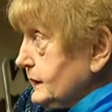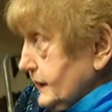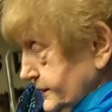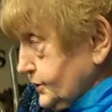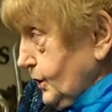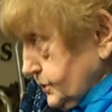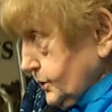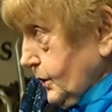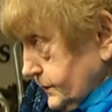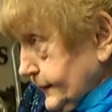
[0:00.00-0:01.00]
it's called
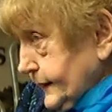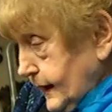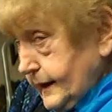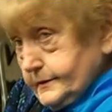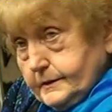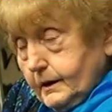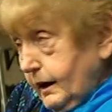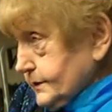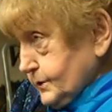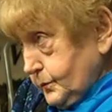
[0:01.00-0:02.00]
organizing.
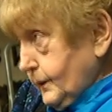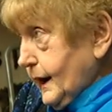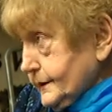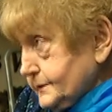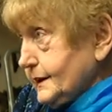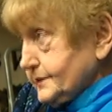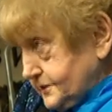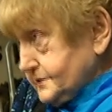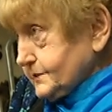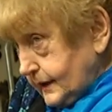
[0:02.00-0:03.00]
Otherwise, it's
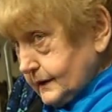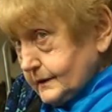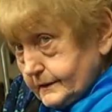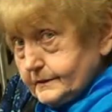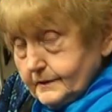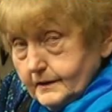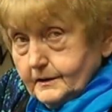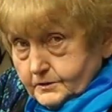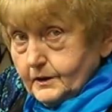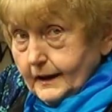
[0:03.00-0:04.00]
stealing. So